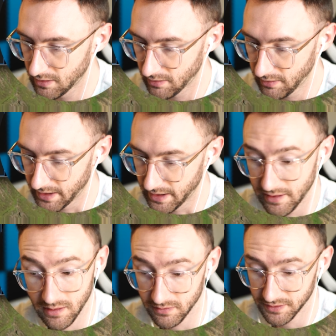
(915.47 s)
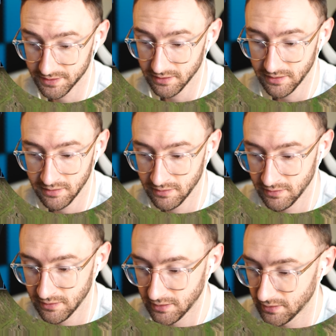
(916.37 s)
All right, and now it looks good.
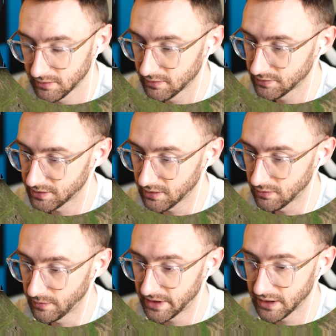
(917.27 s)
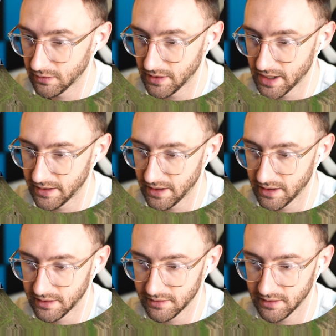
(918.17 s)
So we can go ahead
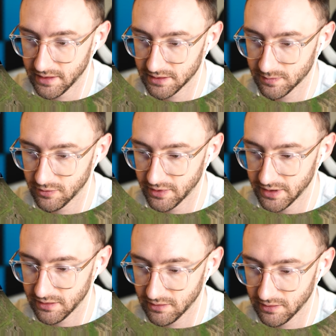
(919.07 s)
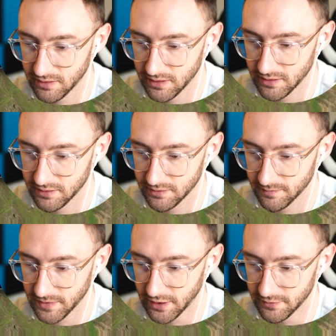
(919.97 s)
and export it
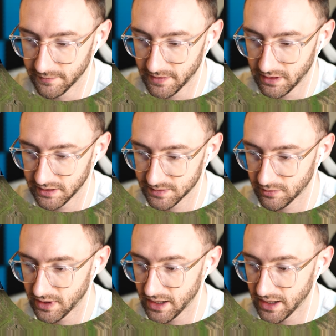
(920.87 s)
by going to File, Export.